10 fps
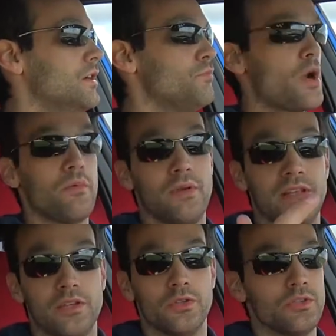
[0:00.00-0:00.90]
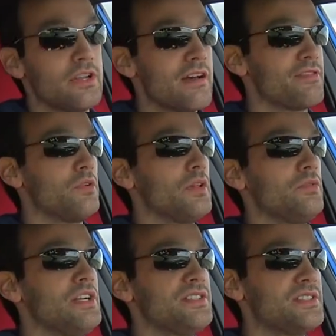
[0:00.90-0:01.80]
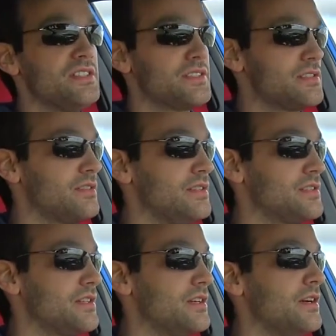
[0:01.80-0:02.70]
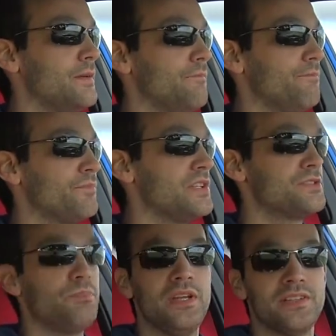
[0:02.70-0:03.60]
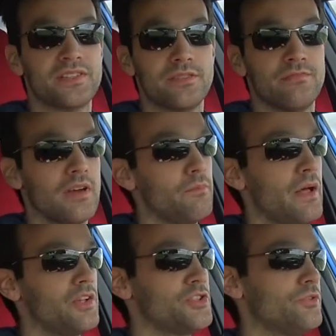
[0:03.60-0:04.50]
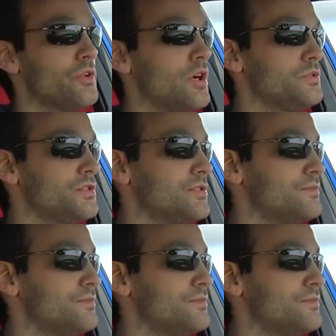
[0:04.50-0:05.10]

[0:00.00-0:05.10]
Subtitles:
Probably you never will reach these speeds at Belgian roads.